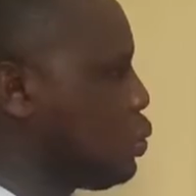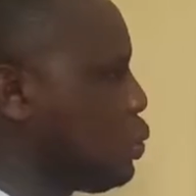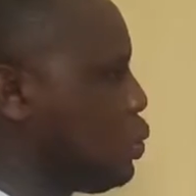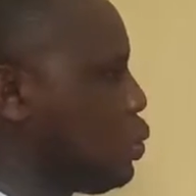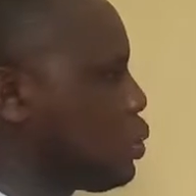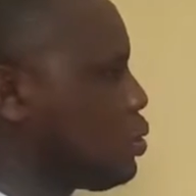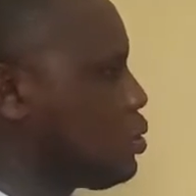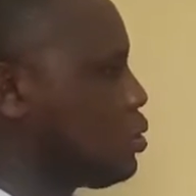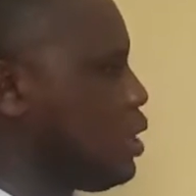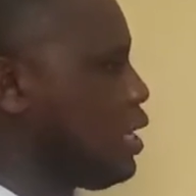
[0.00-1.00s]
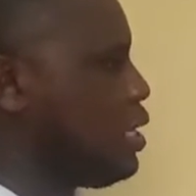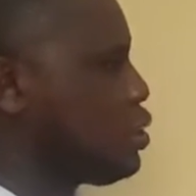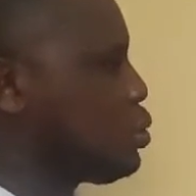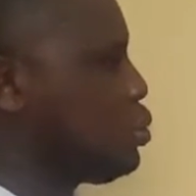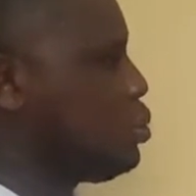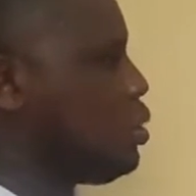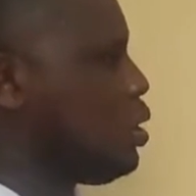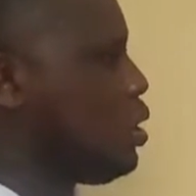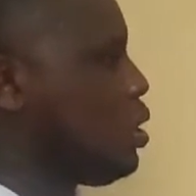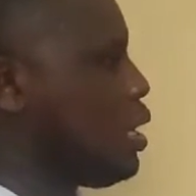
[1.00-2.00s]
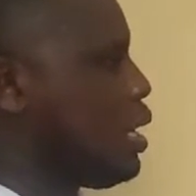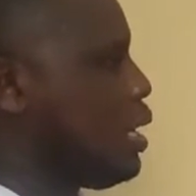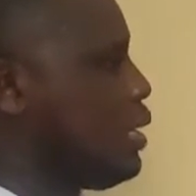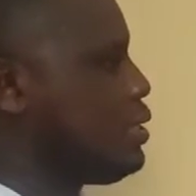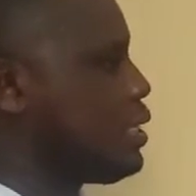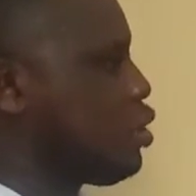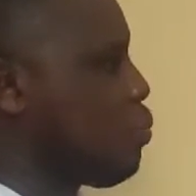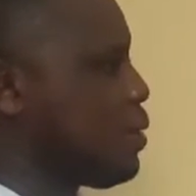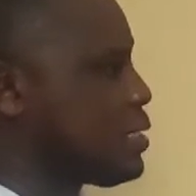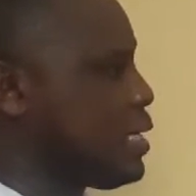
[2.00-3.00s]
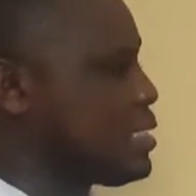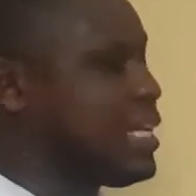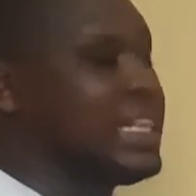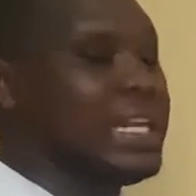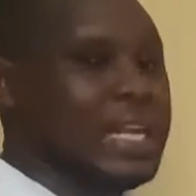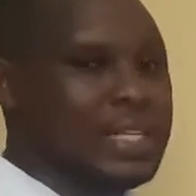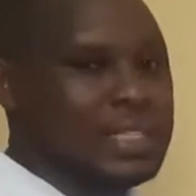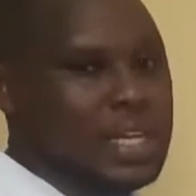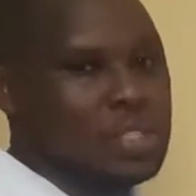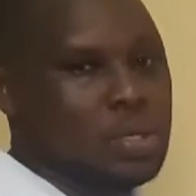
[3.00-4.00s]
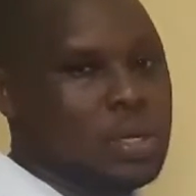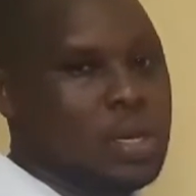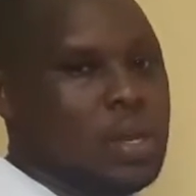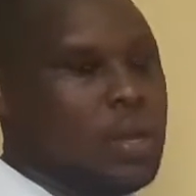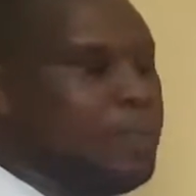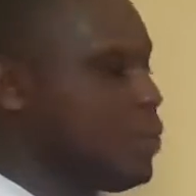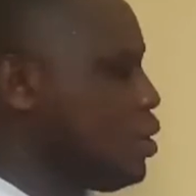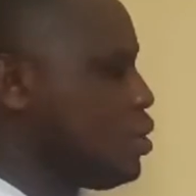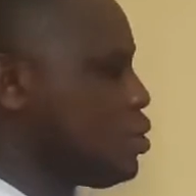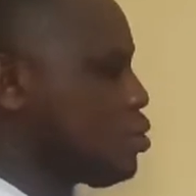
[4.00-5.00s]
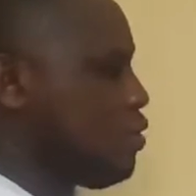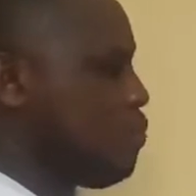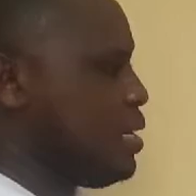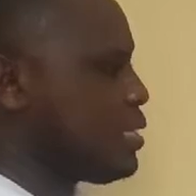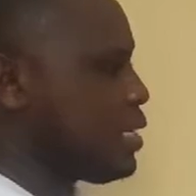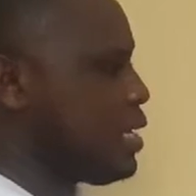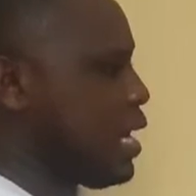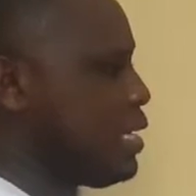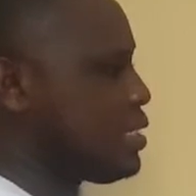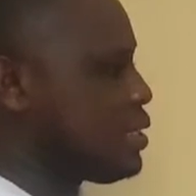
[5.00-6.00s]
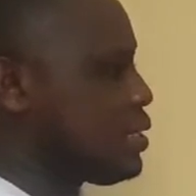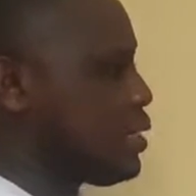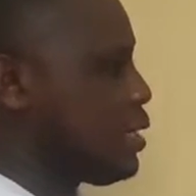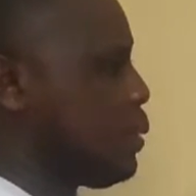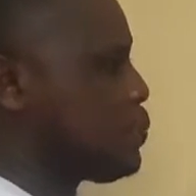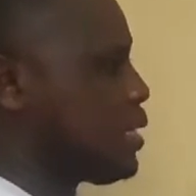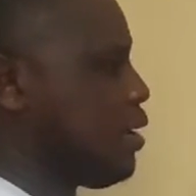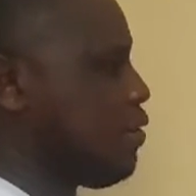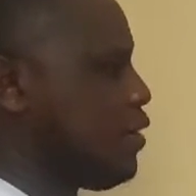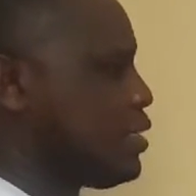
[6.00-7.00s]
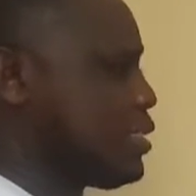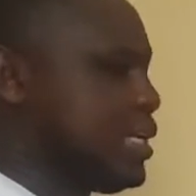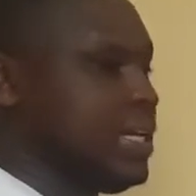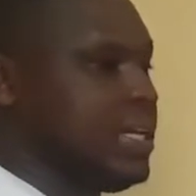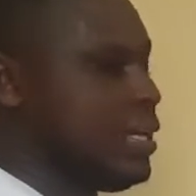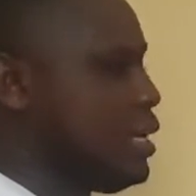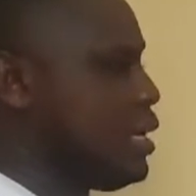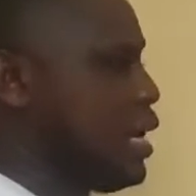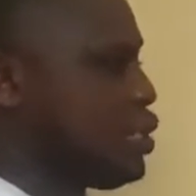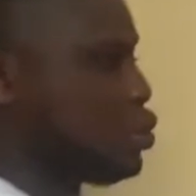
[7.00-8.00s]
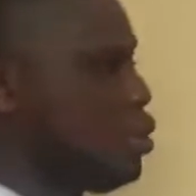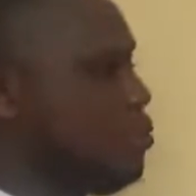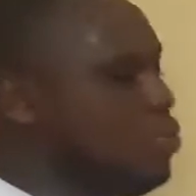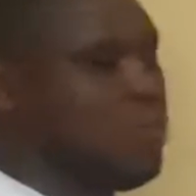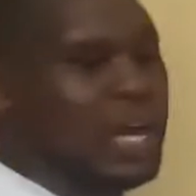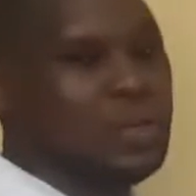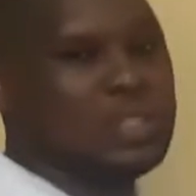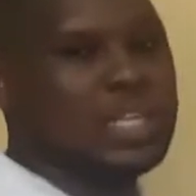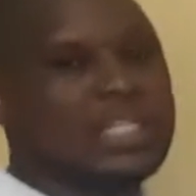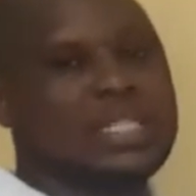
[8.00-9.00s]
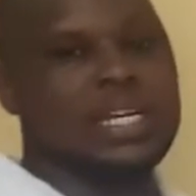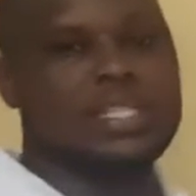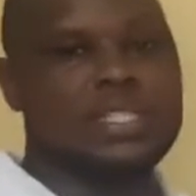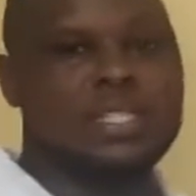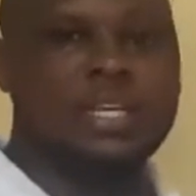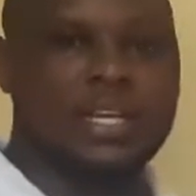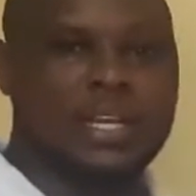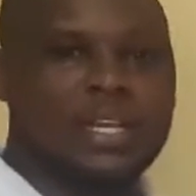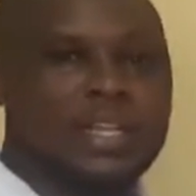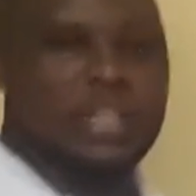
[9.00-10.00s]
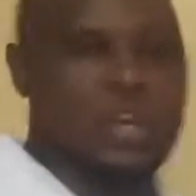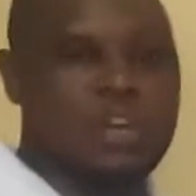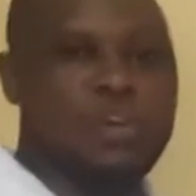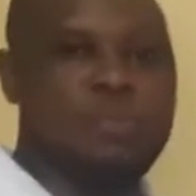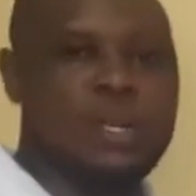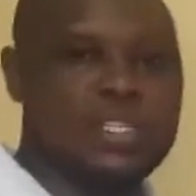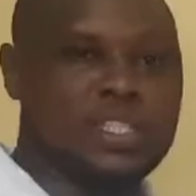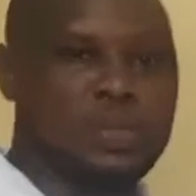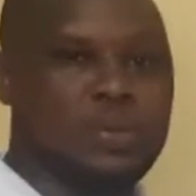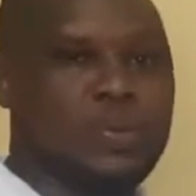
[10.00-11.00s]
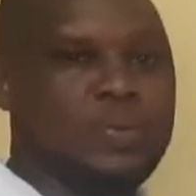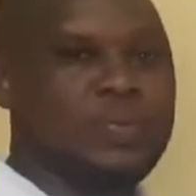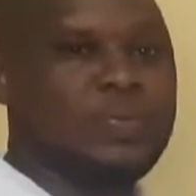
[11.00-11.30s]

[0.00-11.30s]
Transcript: to look into internal parasites in the next lesson. So have a blessed night, keep safe, and stay at home while you sanitize. Thank you, and God bless you.